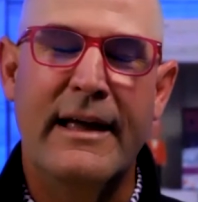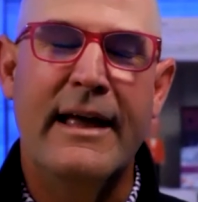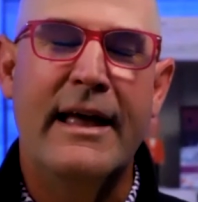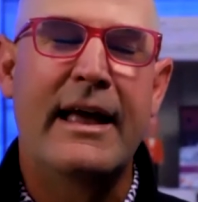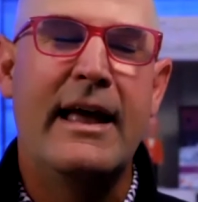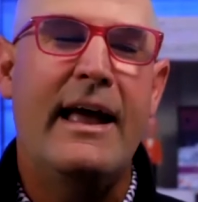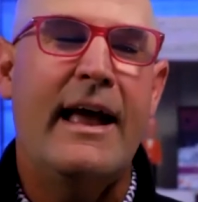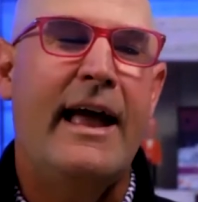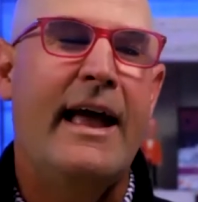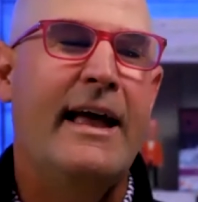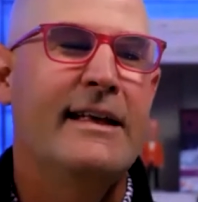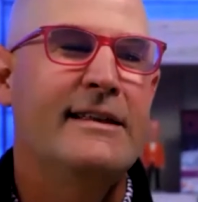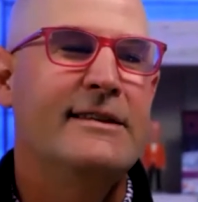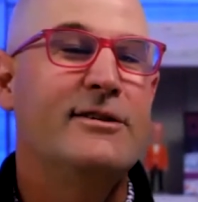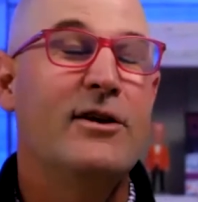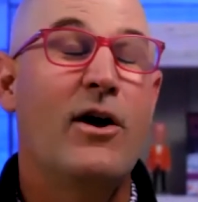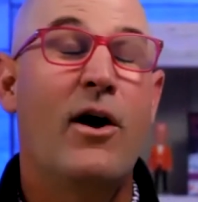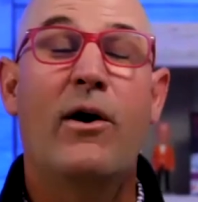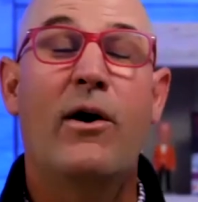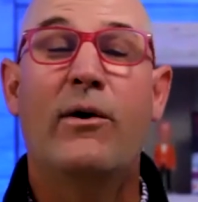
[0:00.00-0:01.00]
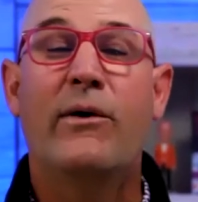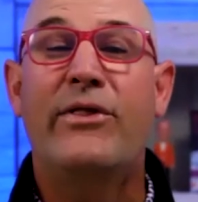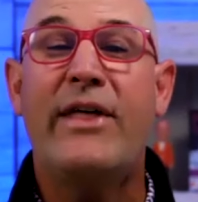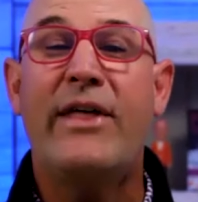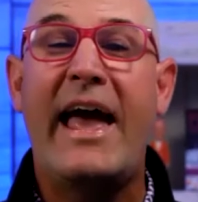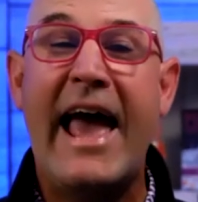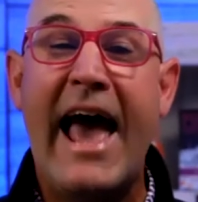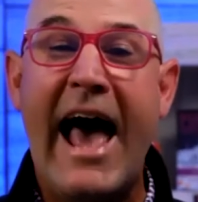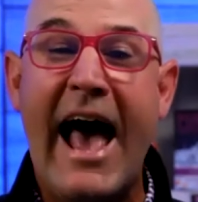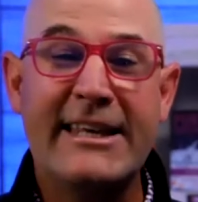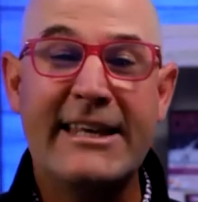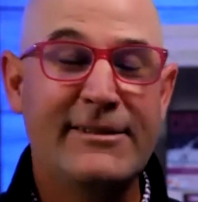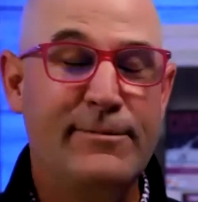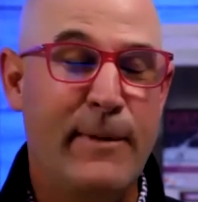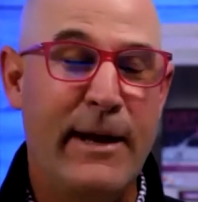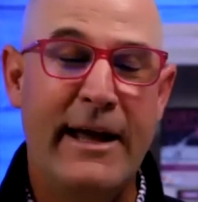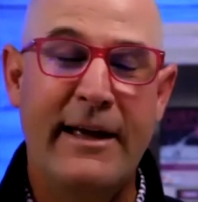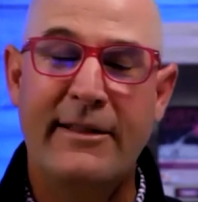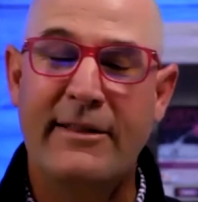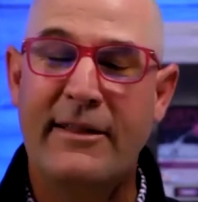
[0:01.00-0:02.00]
And so they asked
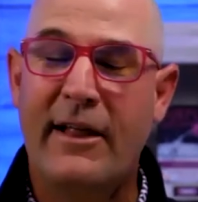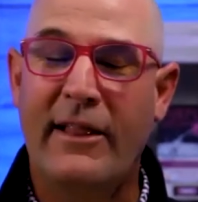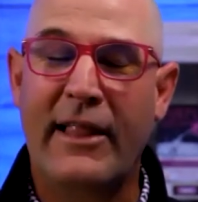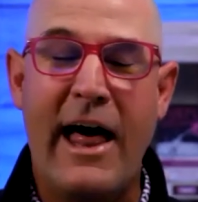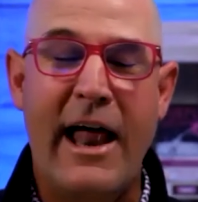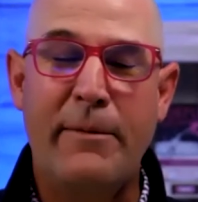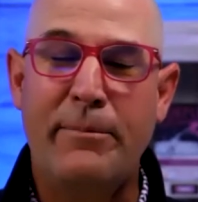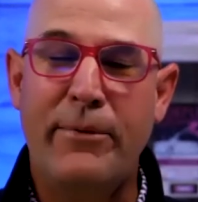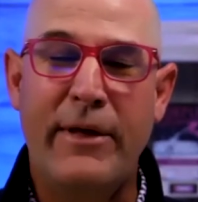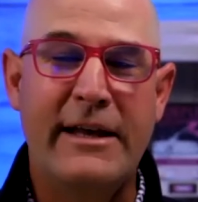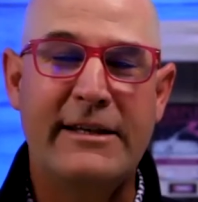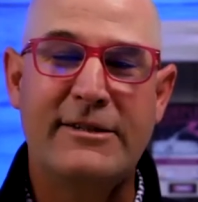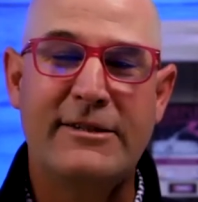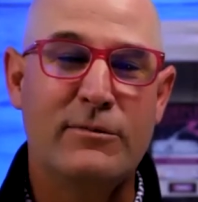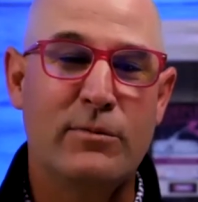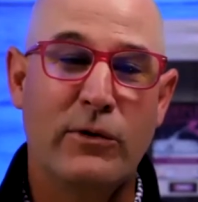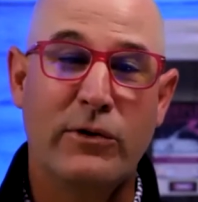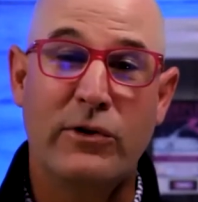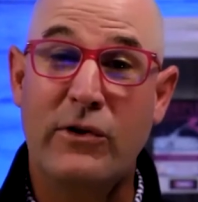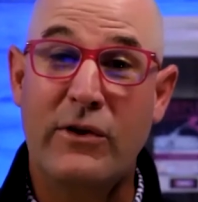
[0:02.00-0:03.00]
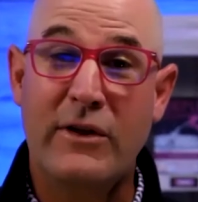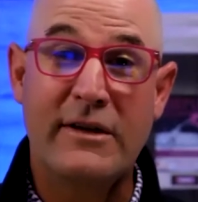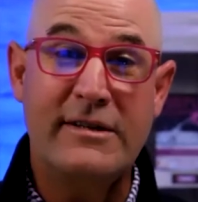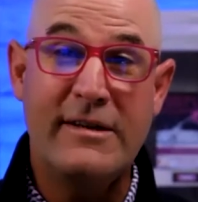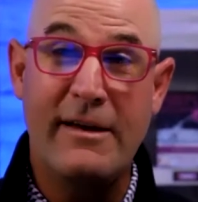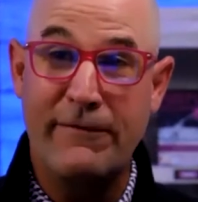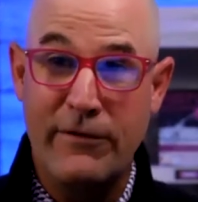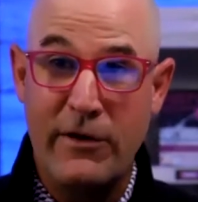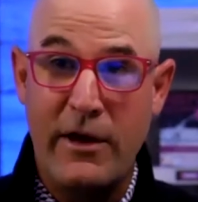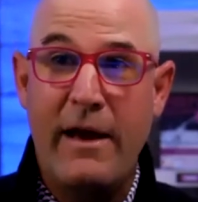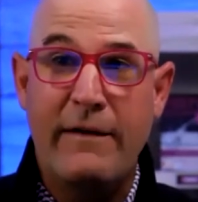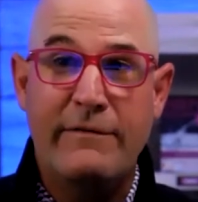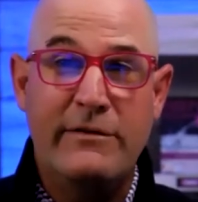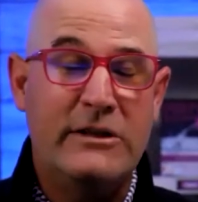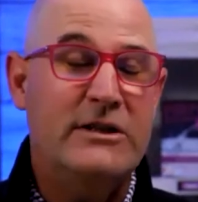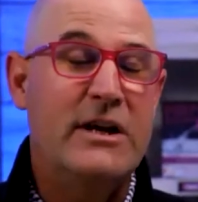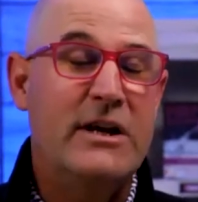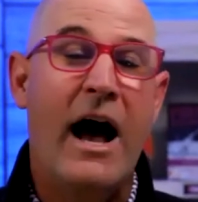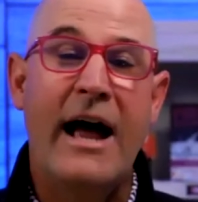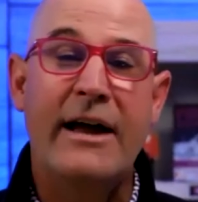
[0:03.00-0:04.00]
me, and a lot of places will do this. Have you
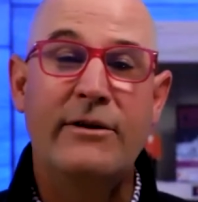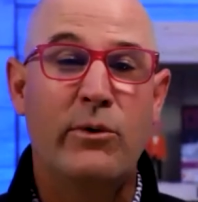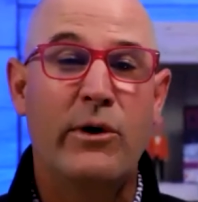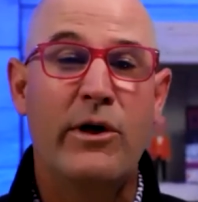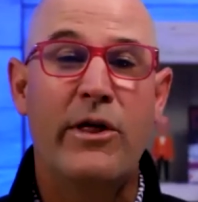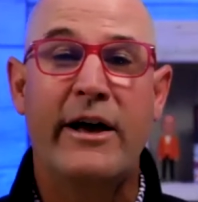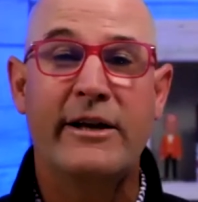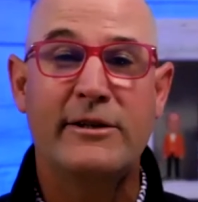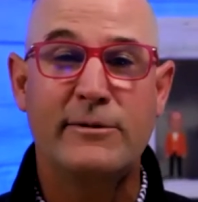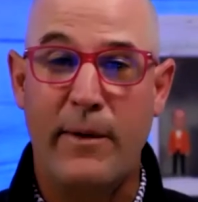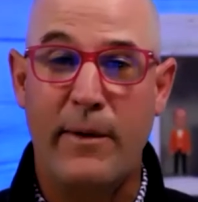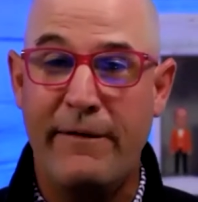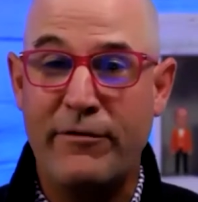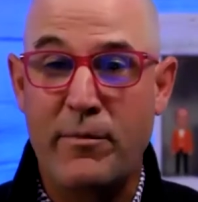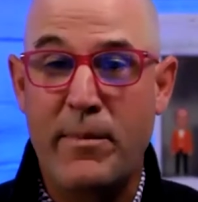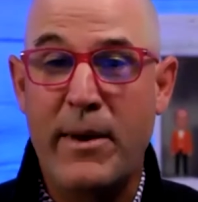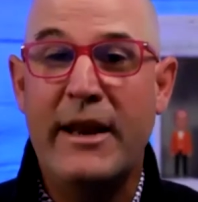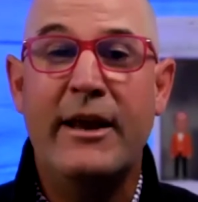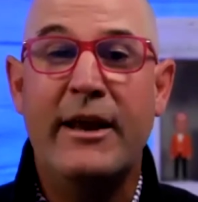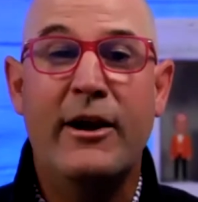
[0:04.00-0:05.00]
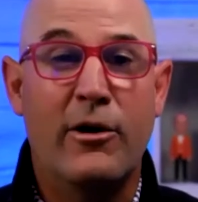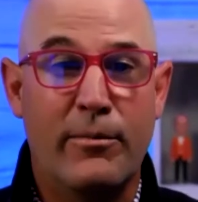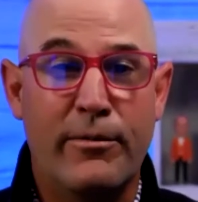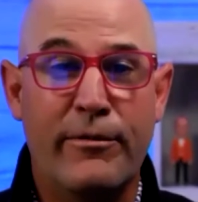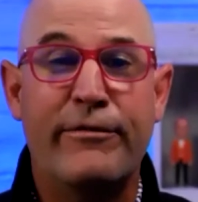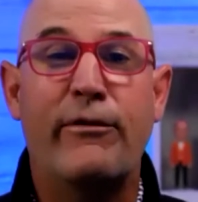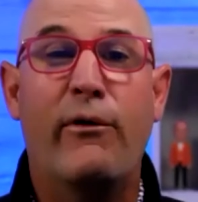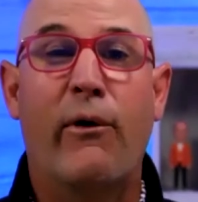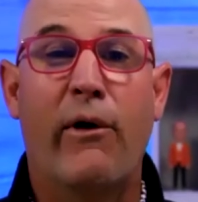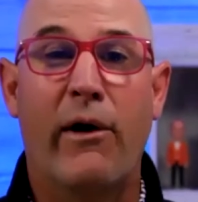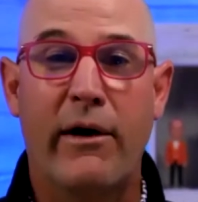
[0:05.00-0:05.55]
dined with us? Have you been here before?